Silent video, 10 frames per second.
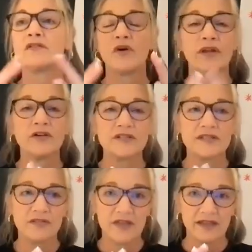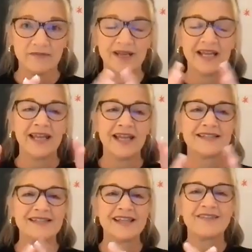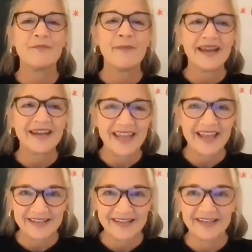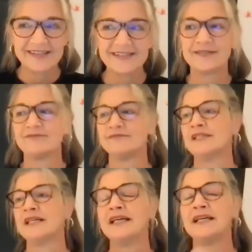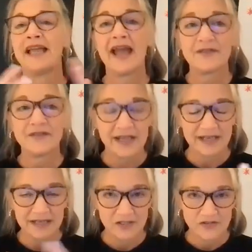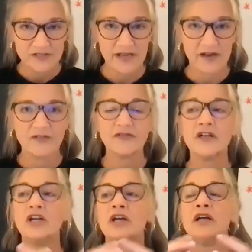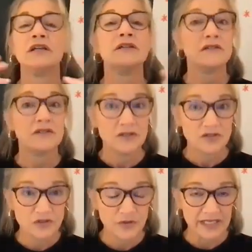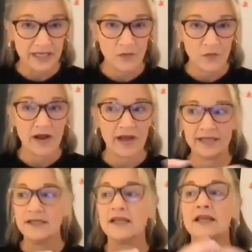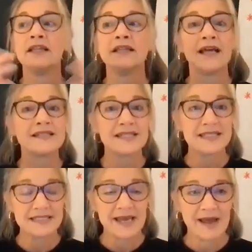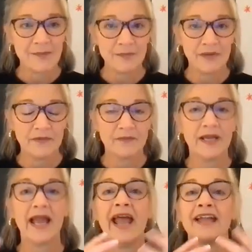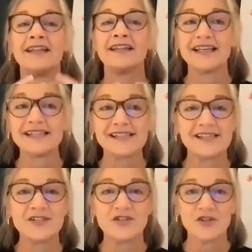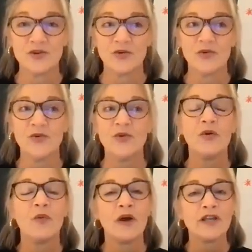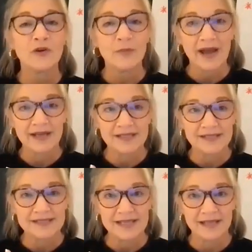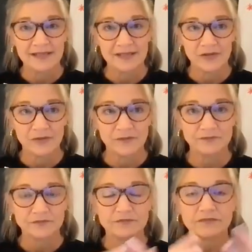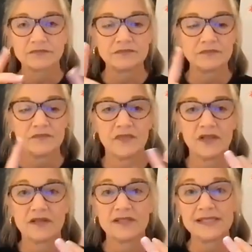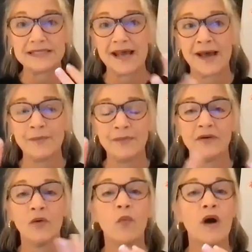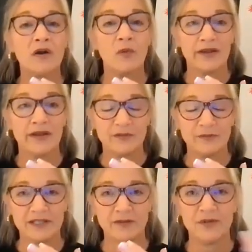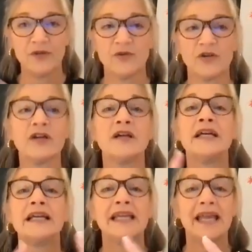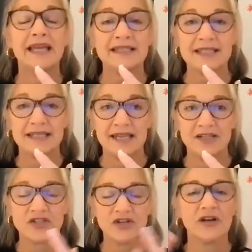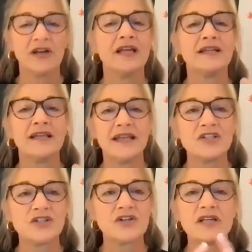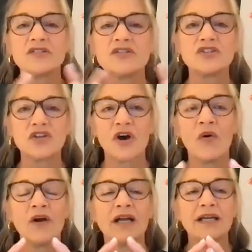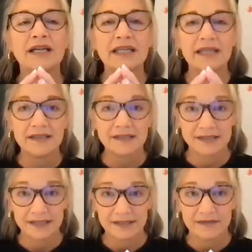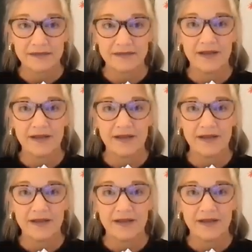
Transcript: So here's the thing. Instead of medicating it, caffeinating yourself, drinking wine, let's stop and listen to what your body is telling you. Stop, walk away from the computer, get into nature. Nature is so healing.